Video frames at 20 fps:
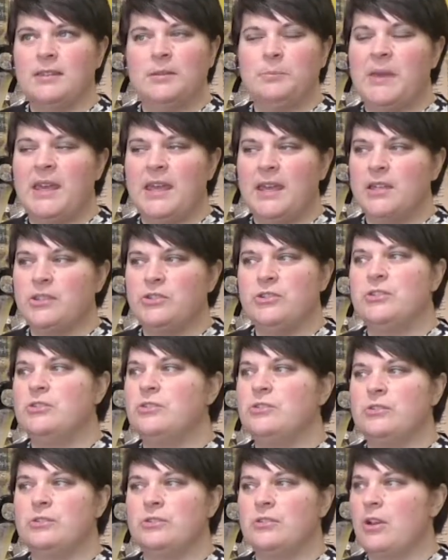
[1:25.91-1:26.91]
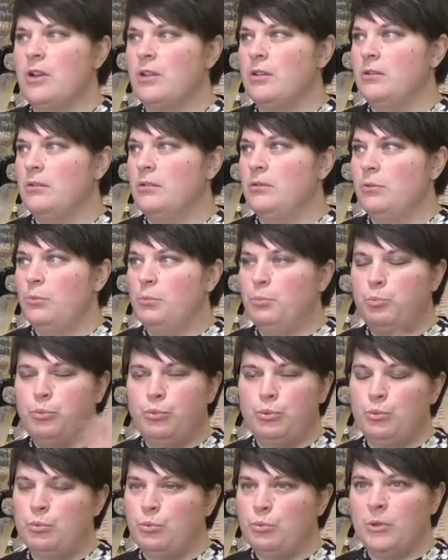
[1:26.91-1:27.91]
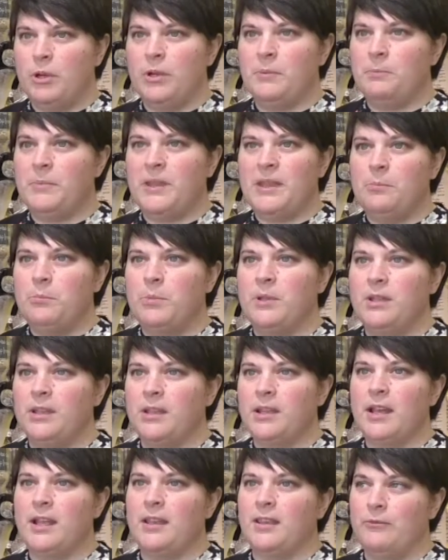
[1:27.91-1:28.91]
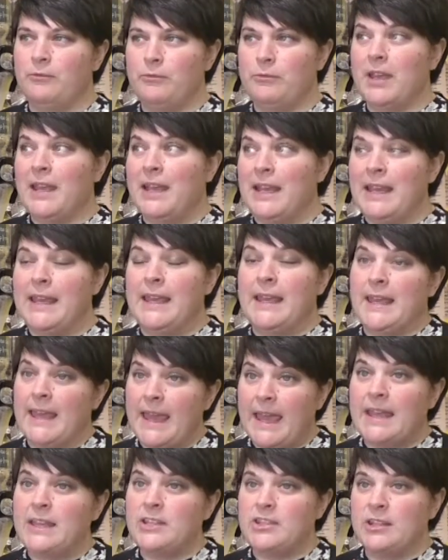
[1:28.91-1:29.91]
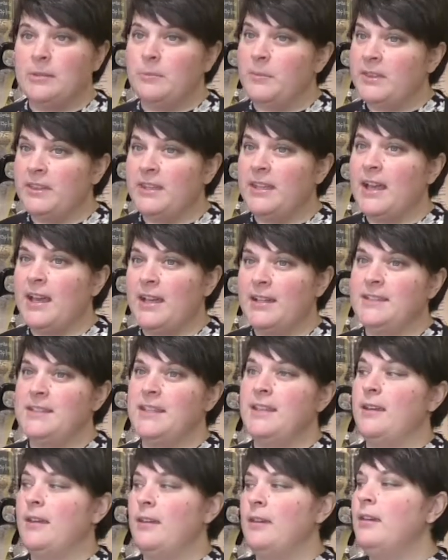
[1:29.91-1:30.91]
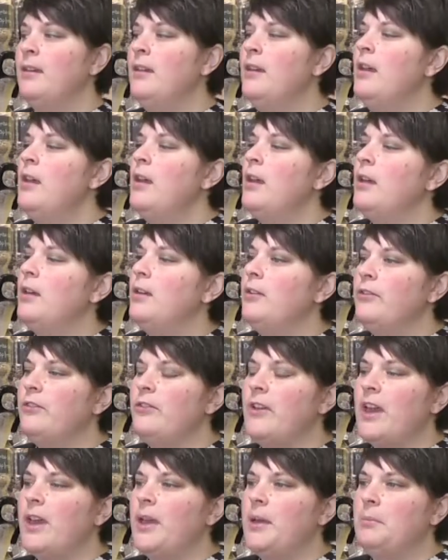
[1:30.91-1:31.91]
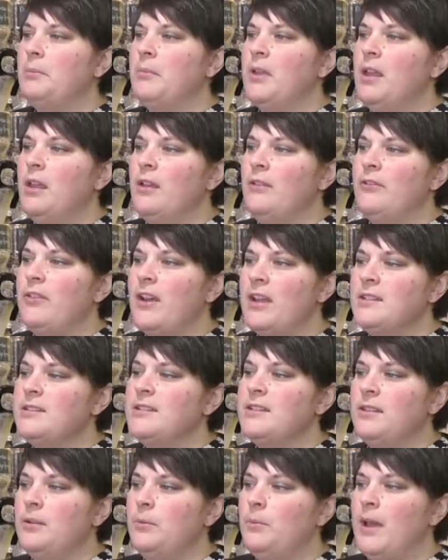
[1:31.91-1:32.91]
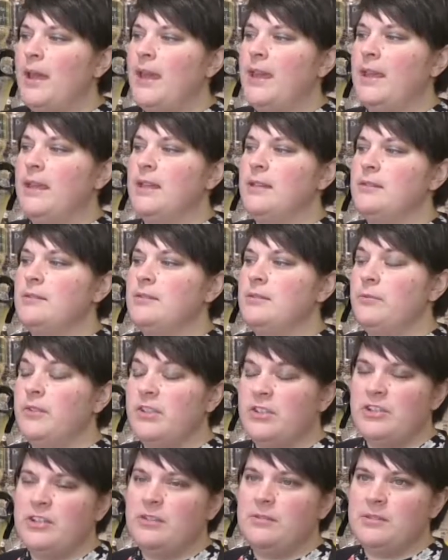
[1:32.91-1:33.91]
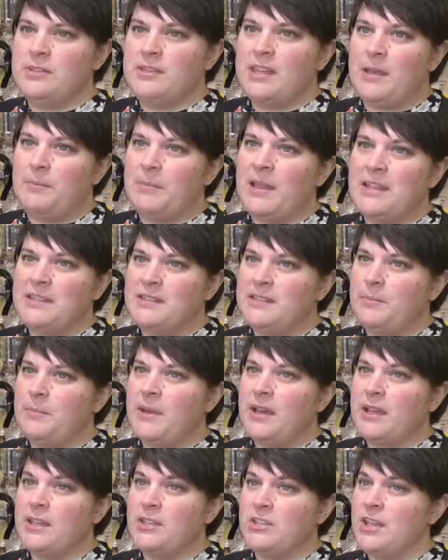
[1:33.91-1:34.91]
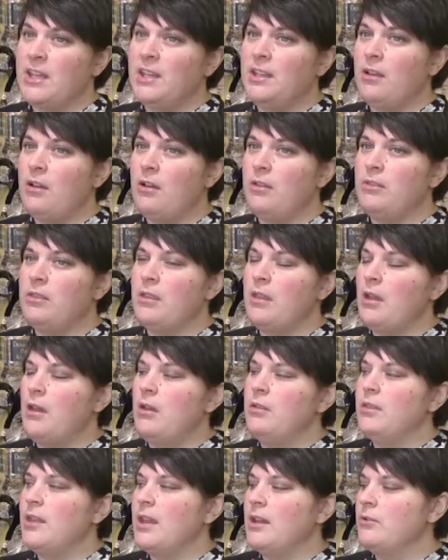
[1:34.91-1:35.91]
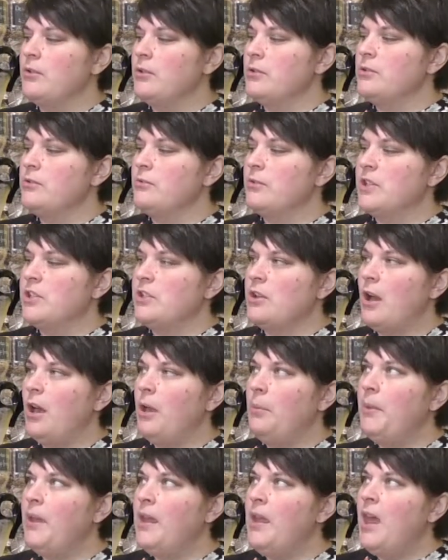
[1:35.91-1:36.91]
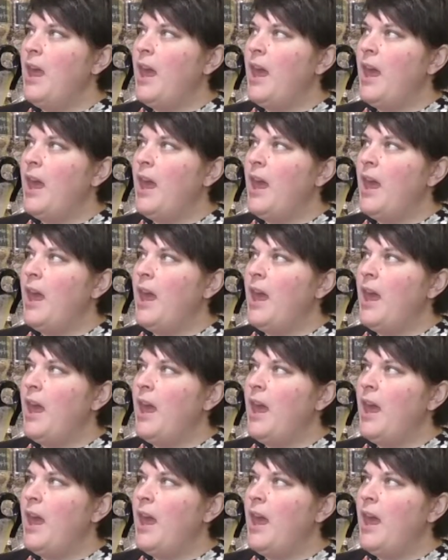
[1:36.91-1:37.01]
The page has just gone, and people are kind of really engaging with the idea of finding a way to reduce their plastic packaging on their grocery shop.